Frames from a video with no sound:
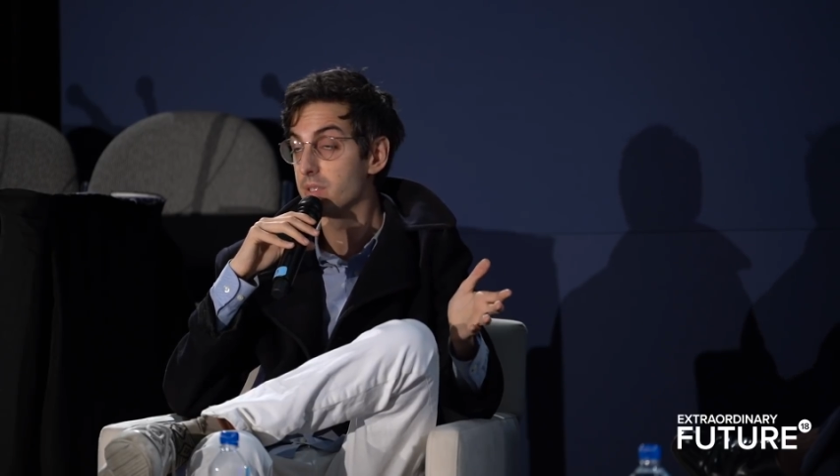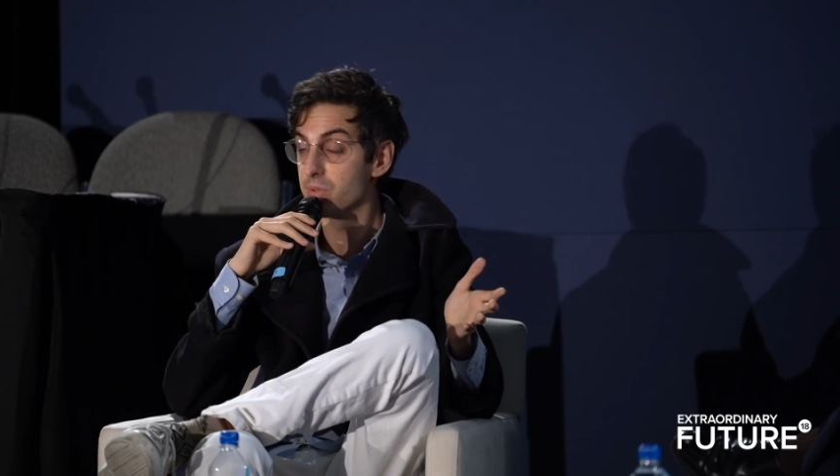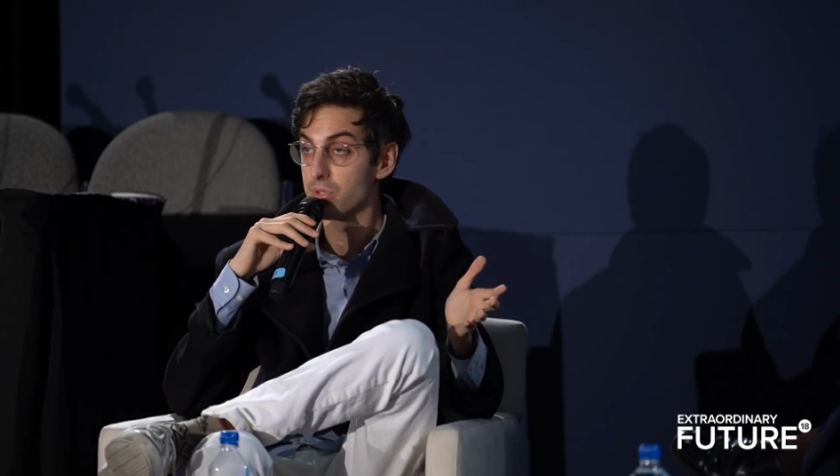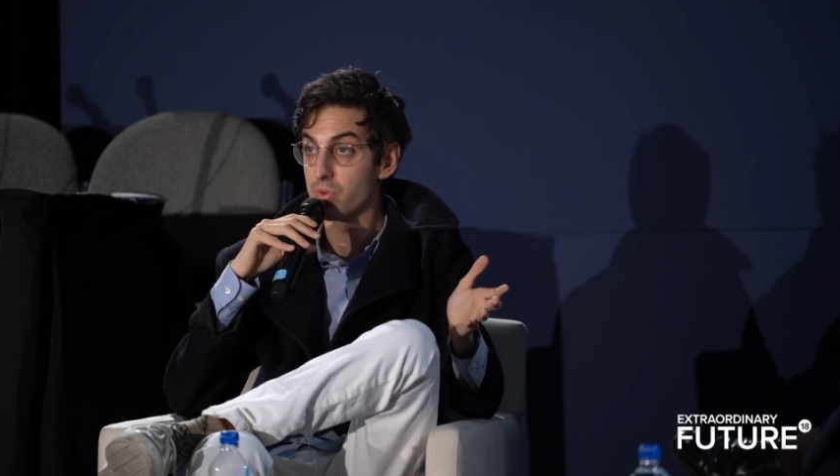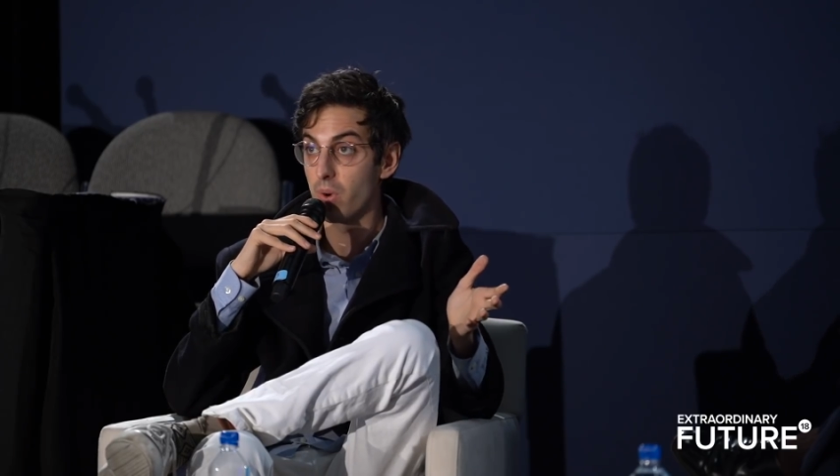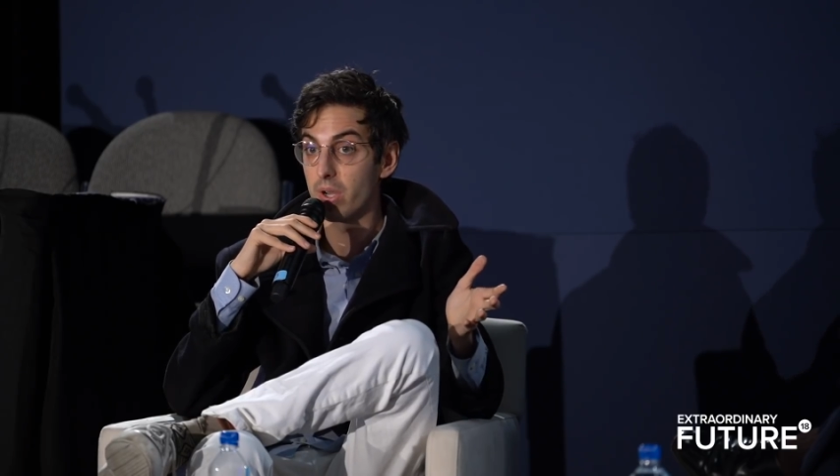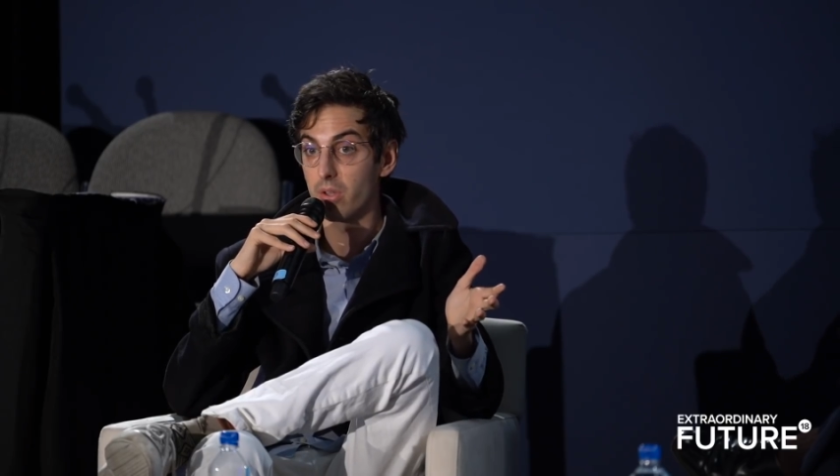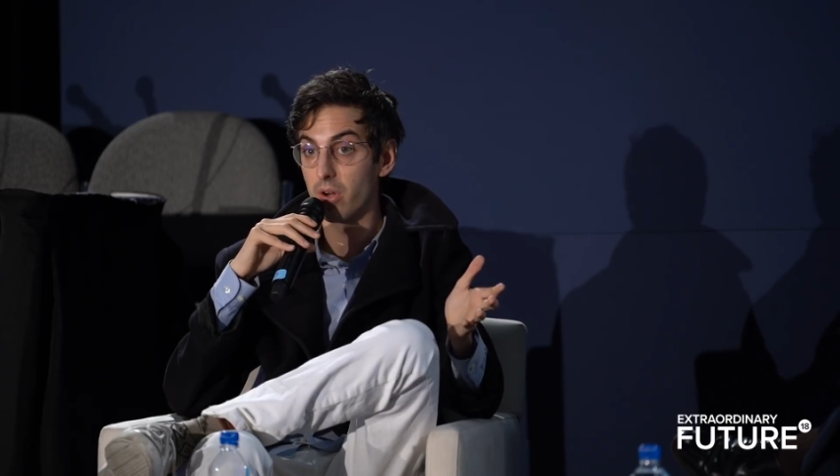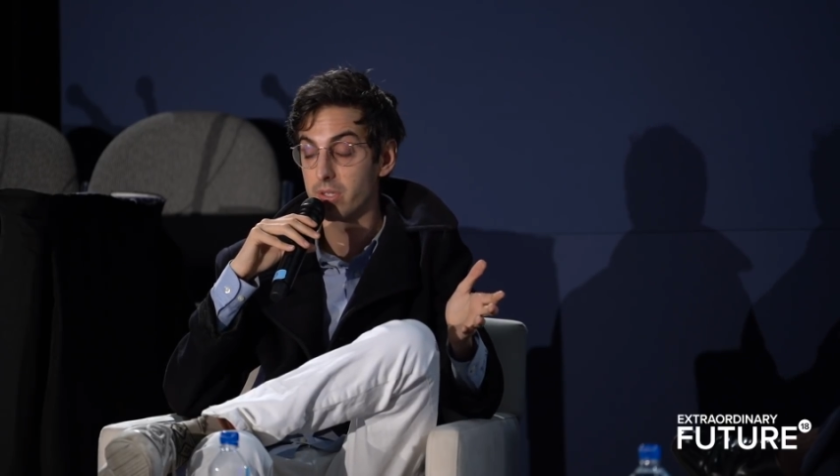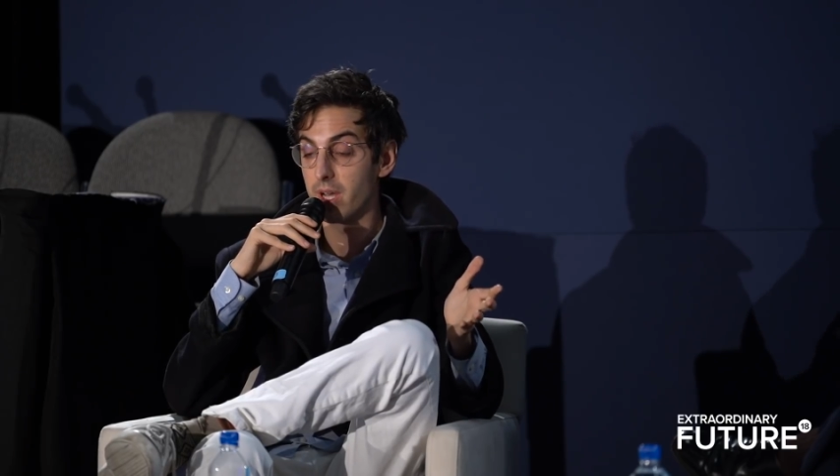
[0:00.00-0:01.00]
which is quite a
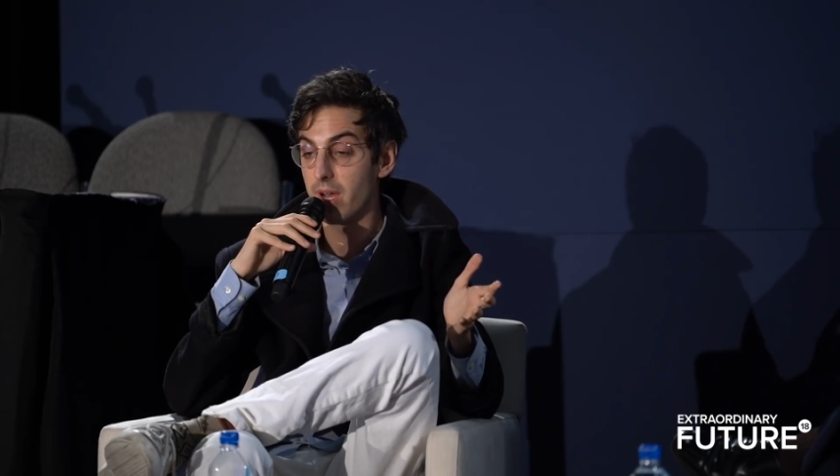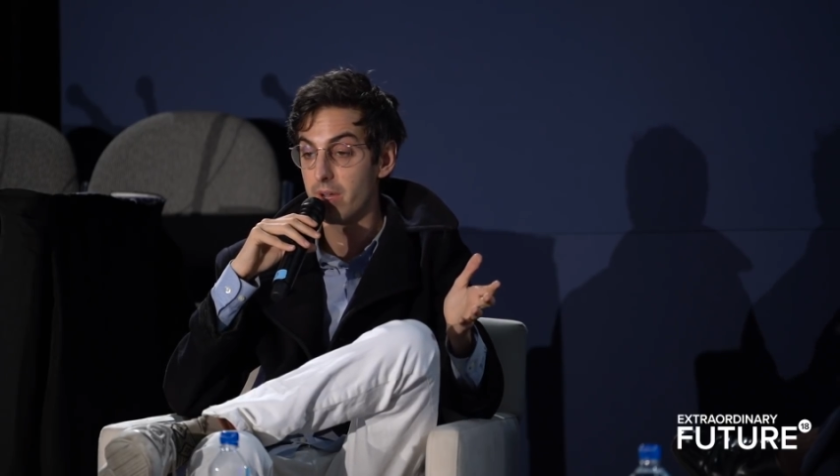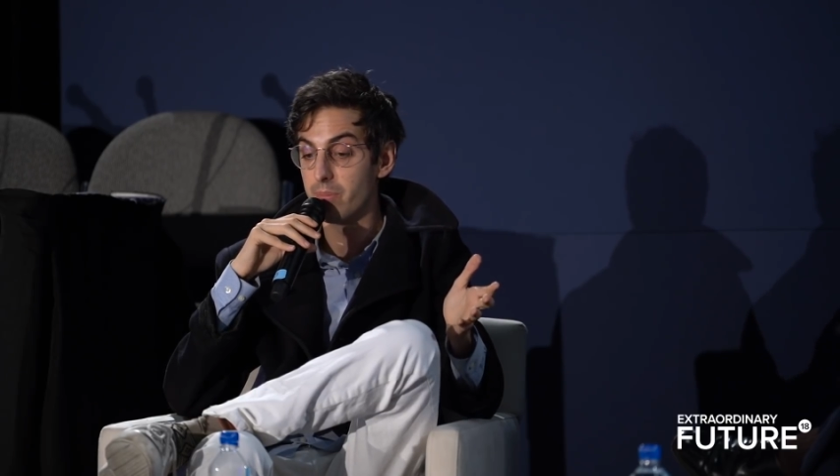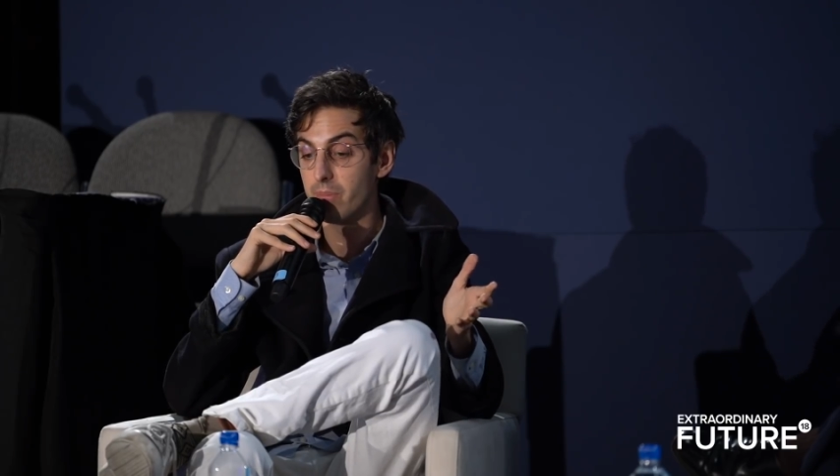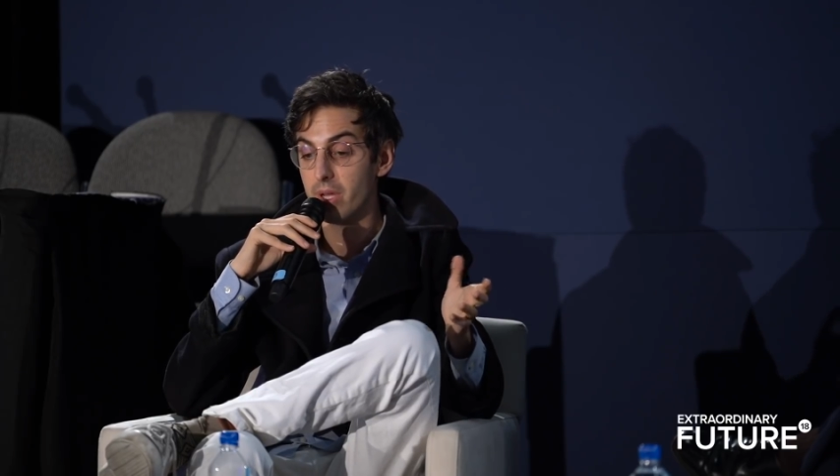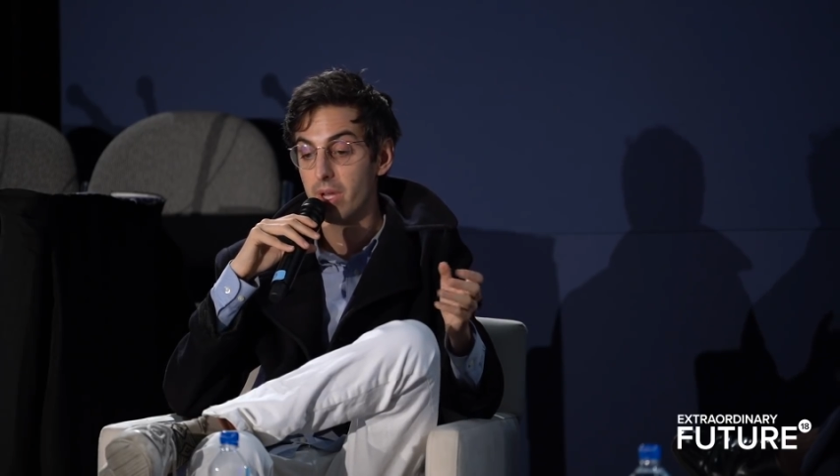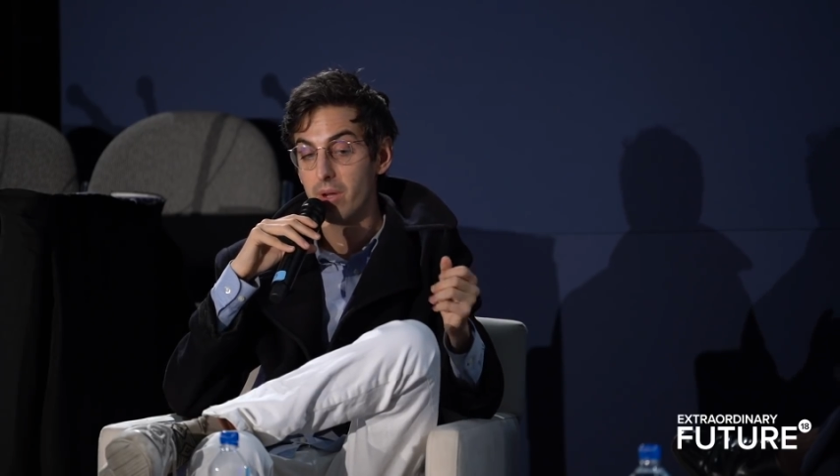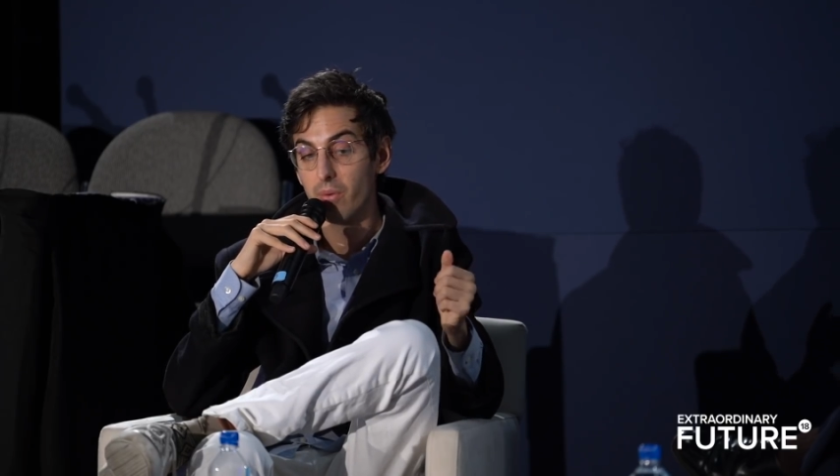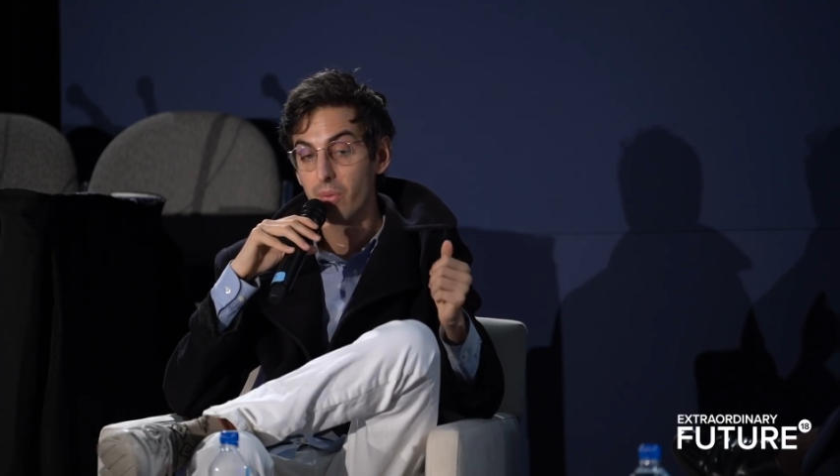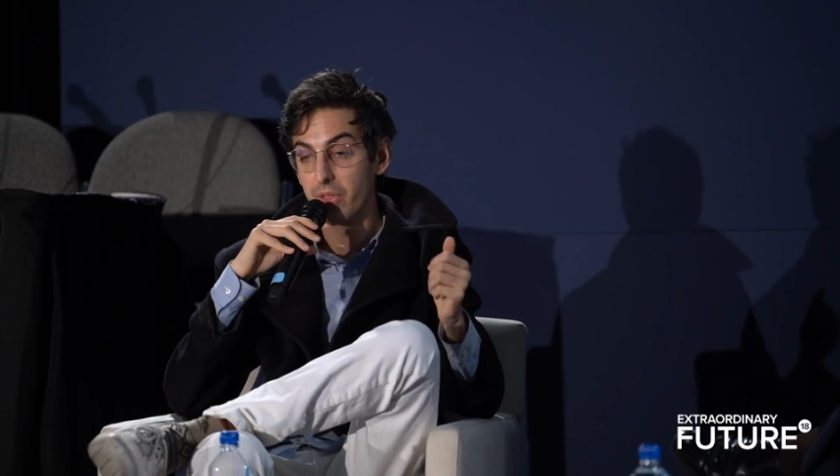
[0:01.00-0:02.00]
long time. With